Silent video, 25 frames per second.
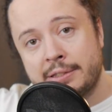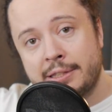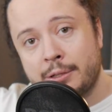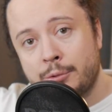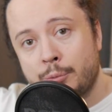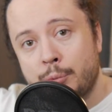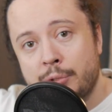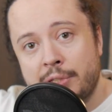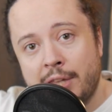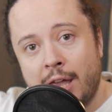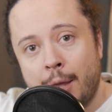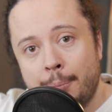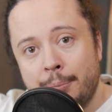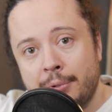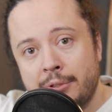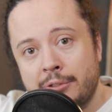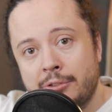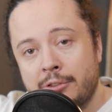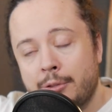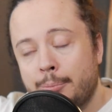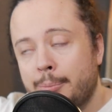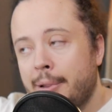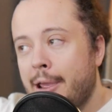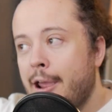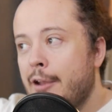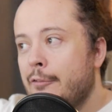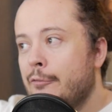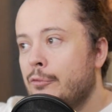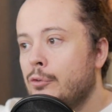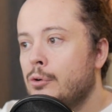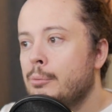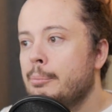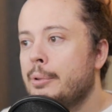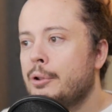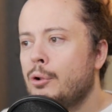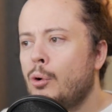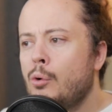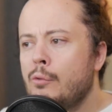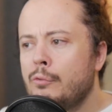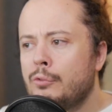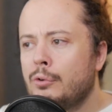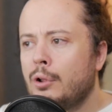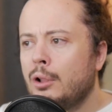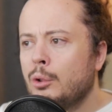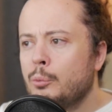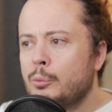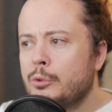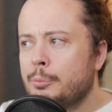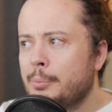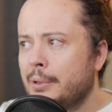that was happening to the platform, but
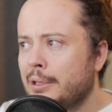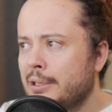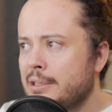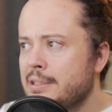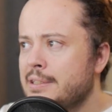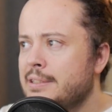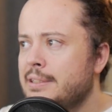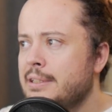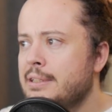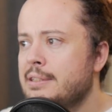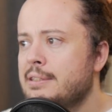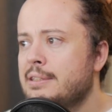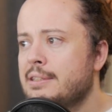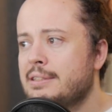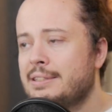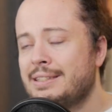overall with my listings,